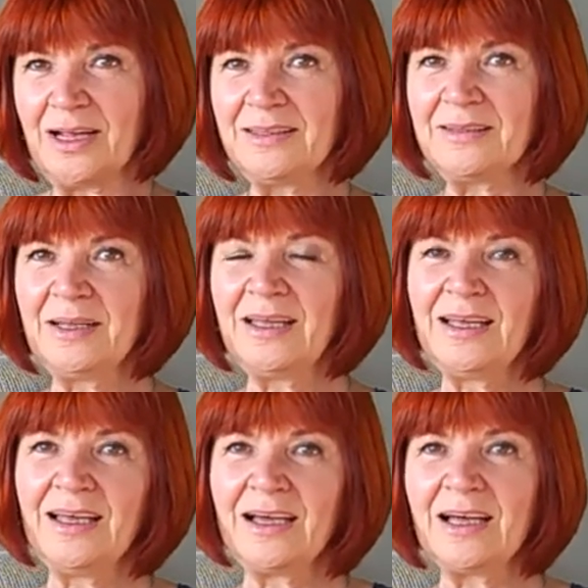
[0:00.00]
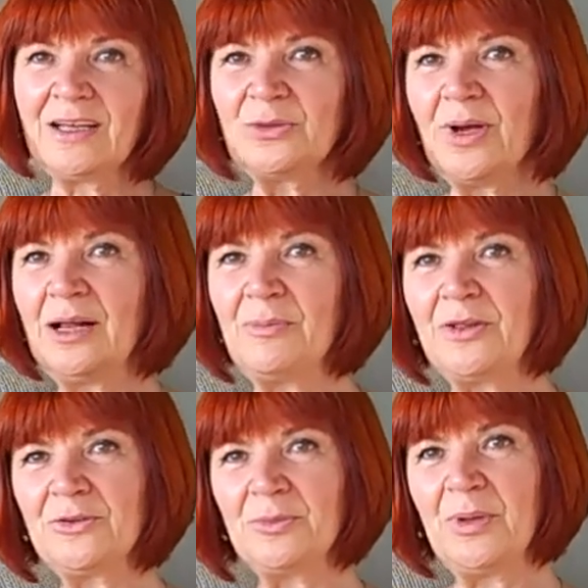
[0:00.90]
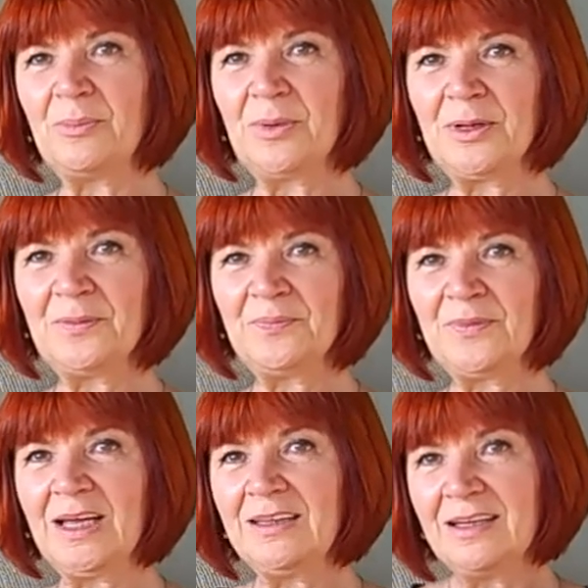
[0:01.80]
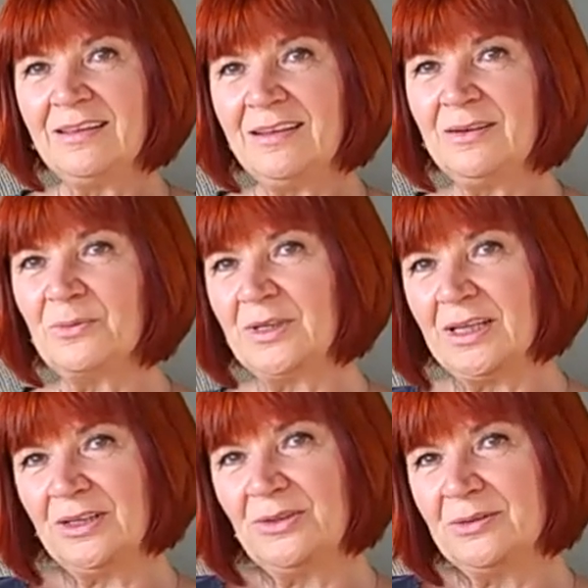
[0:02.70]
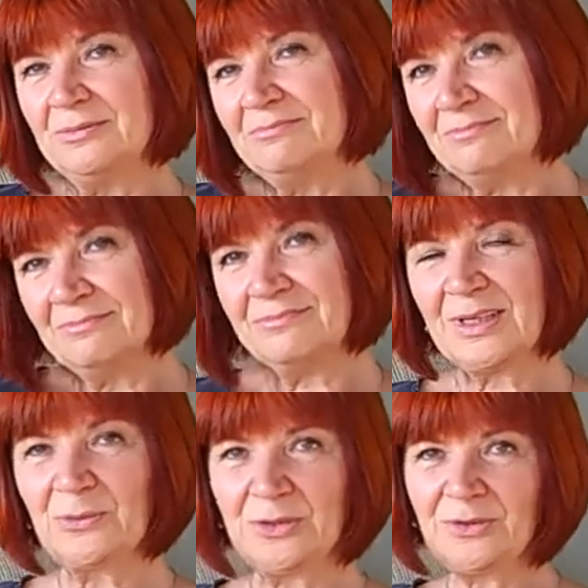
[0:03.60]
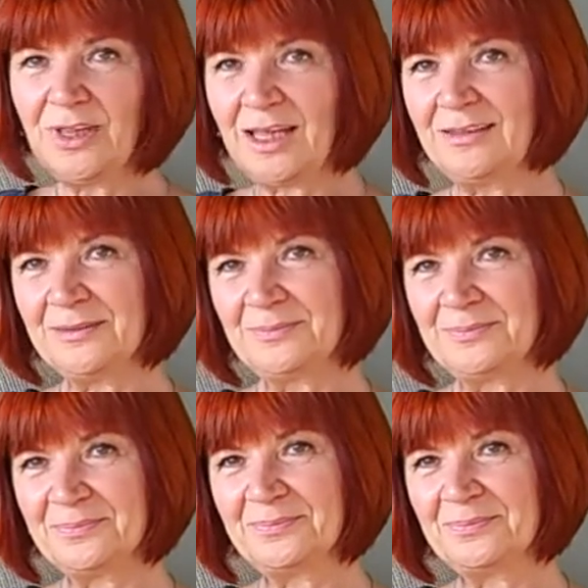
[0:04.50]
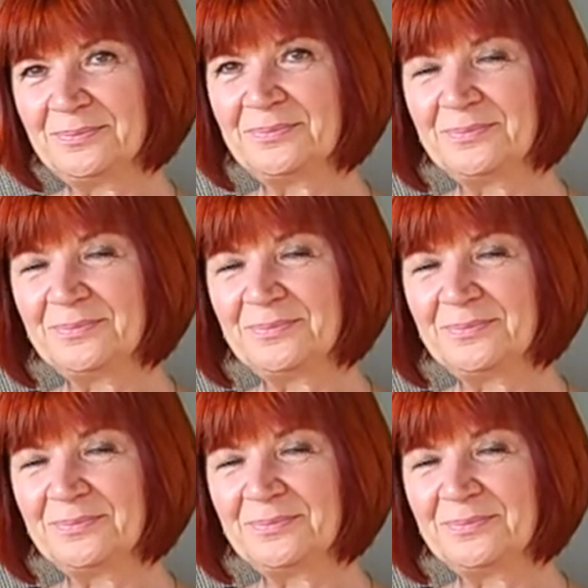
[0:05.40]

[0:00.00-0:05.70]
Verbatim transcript: right? To help other people. And I think what I do would do that. Yeah, I